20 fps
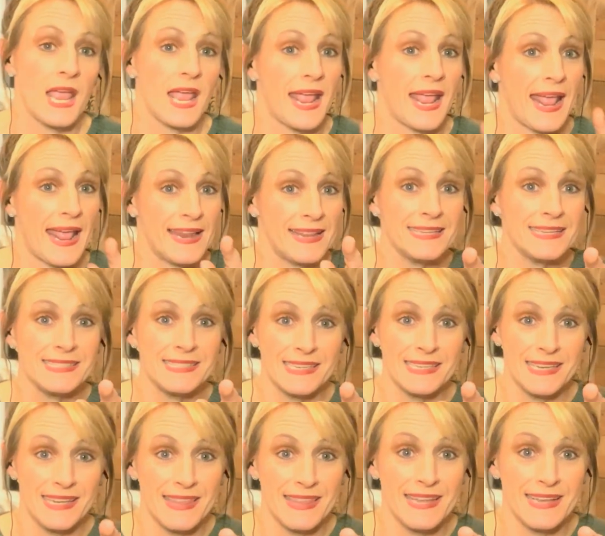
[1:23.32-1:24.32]
And listen
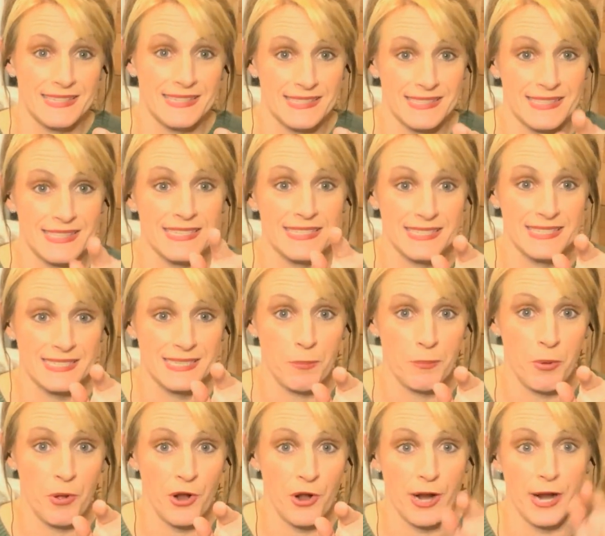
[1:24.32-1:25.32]
to this. This is the
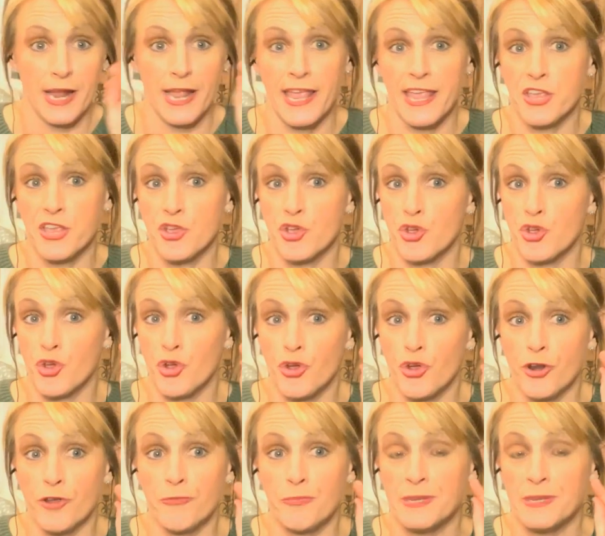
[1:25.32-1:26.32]
part. He could
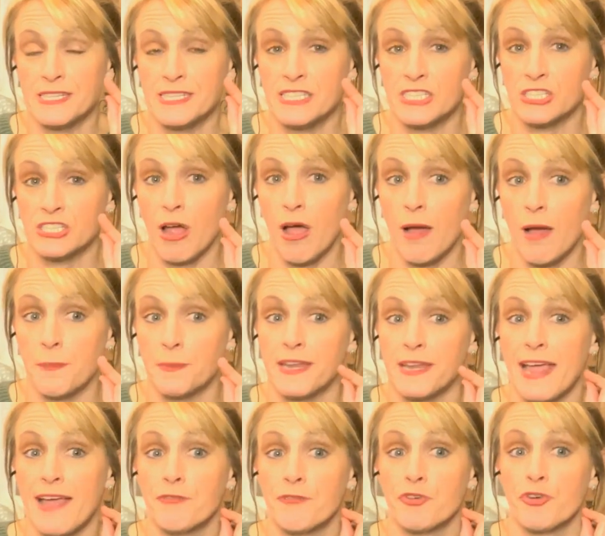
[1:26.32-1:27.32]
have been stopped
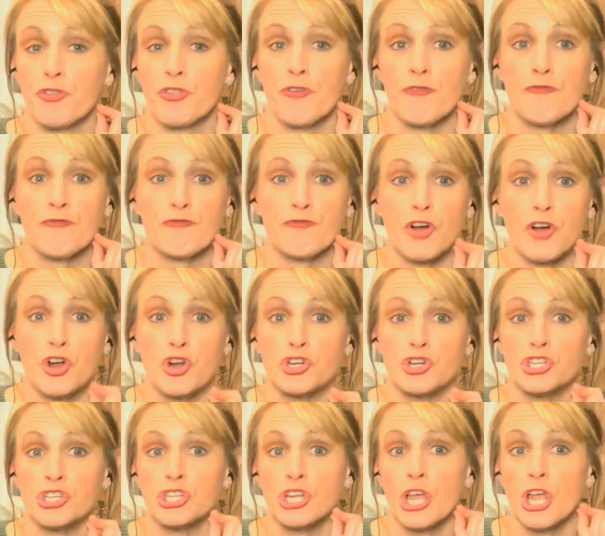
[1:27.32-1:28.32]
after the
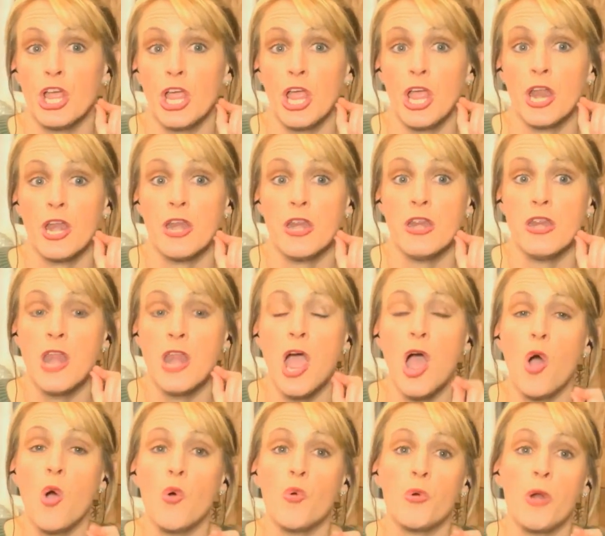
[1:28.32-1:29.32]
first
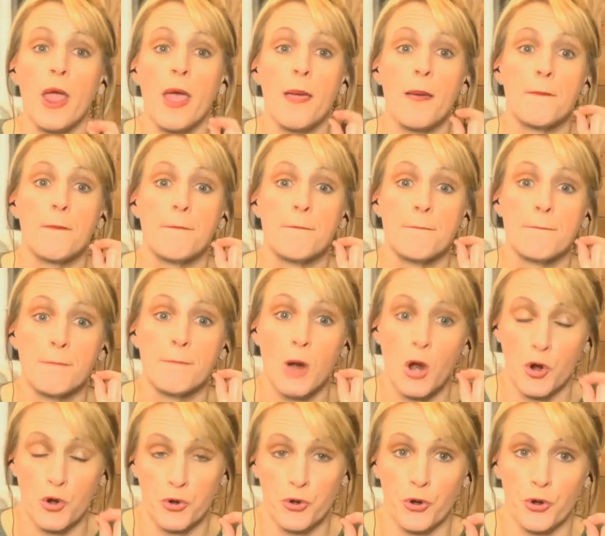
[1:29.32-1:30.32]
known
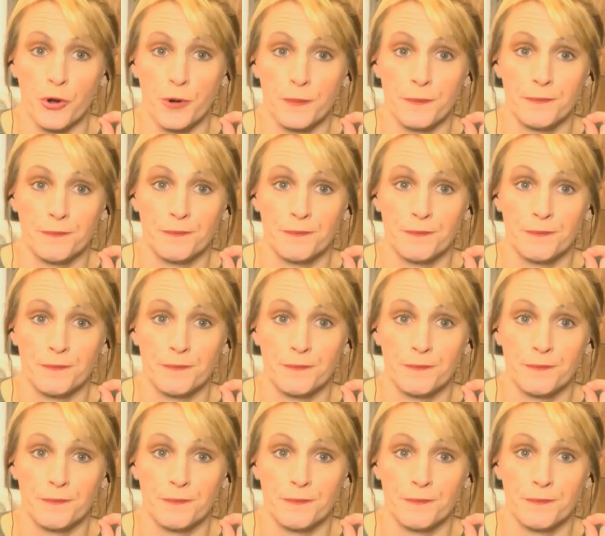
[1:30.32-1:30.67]
murder,